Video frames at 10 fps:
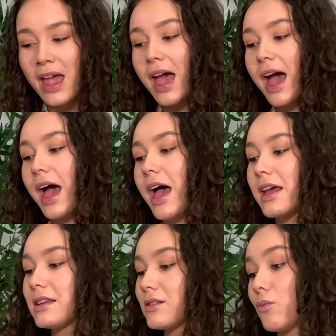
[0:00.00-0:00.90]

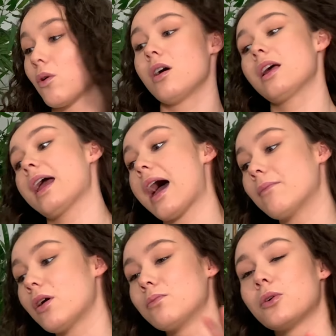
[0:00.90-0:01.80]
And while I am
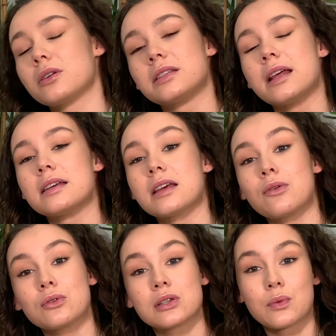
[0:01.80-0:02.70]
unboxing this, I
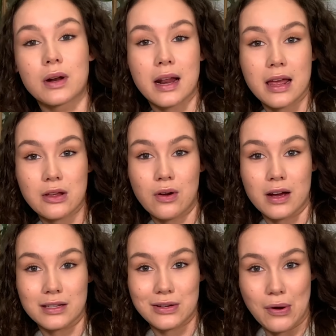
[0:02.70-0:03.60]
also want to let you
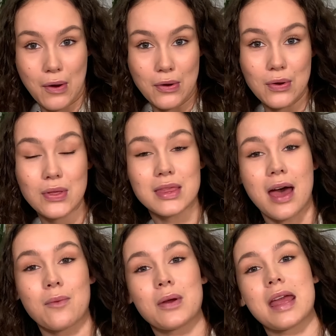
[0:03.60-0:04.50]
guys know
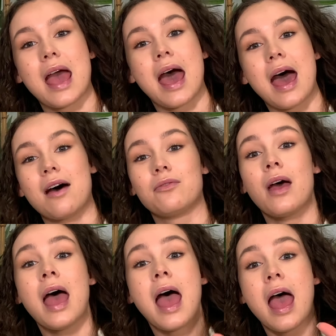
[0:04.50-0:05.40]
that we have
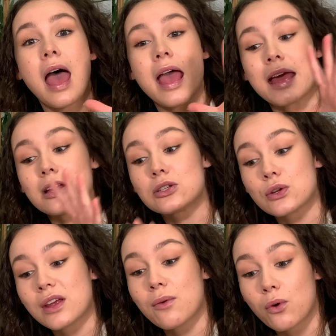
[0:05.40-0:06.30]
a
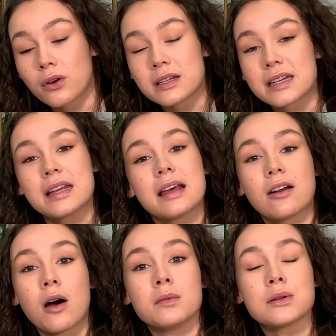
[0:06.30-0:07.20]
2-year warranty that
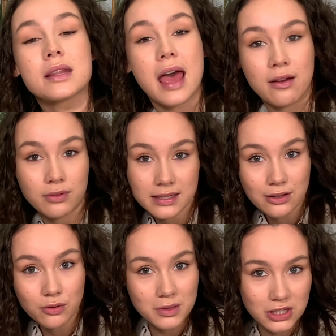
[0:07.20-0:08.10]
comes with every
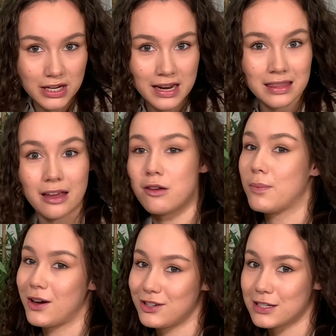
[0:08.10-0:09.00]
single machine that you
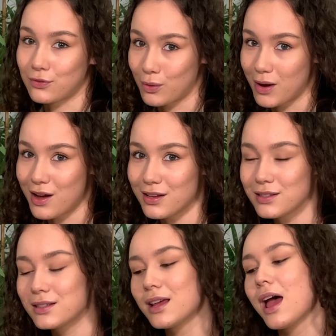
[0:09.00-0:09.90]
purchase from
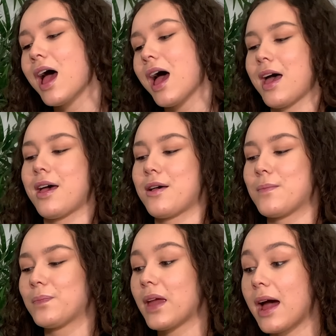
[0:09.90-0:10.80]
us,
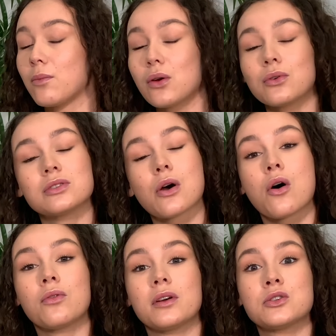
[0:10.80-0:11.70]
and we also
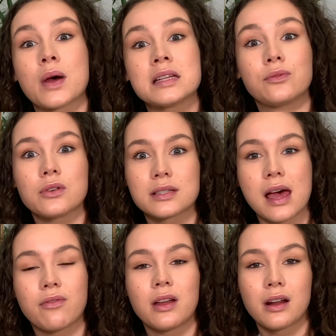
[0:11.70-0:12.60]
offer
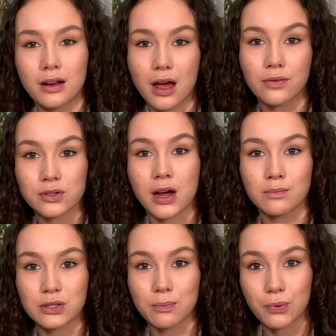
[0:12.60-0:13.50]
24/7 lifetime
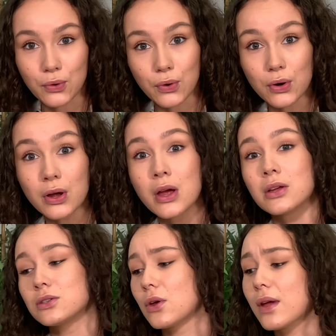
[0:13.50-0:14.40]
support.
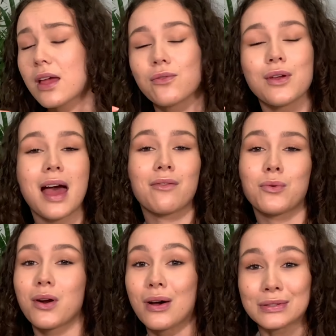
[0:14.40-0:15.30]
So if you ever
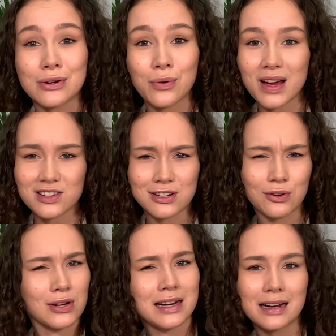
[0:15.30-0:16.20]
want to ask a question or
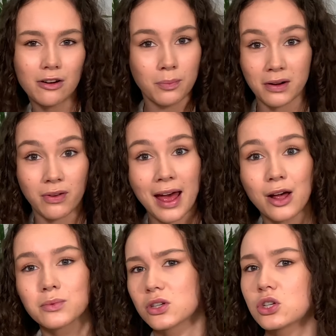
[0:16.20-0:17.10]
you need a little bit of
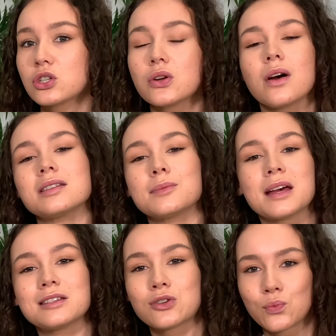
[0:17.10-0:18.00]
help, just shoot us a
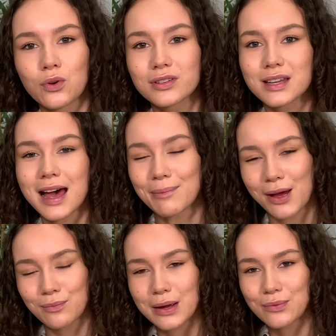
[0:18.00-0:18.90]
message on WhatsApp
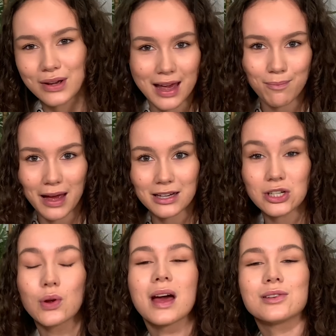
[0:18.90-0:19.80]
and we will get back to
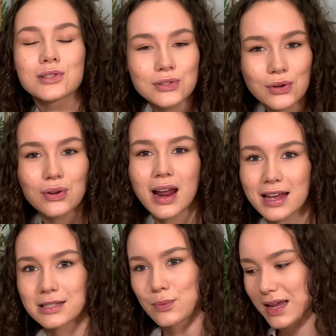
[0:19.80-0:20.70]
you as soon
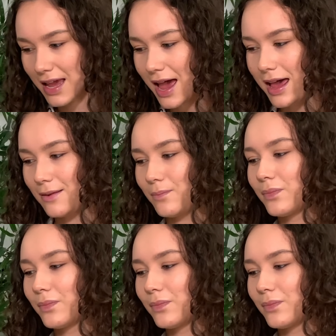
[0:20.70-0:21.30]
as we can.